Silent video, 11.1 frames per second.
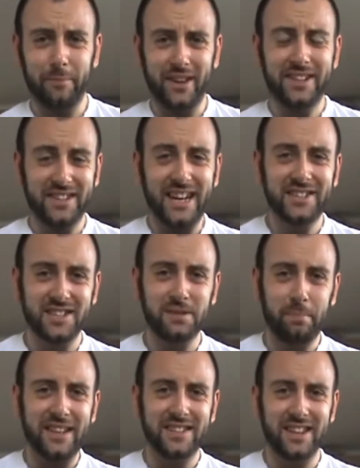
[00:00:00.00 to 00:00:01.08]
it tastes
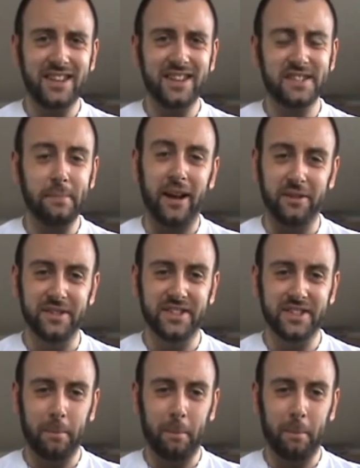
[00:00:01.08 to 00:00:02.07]
better than it smells,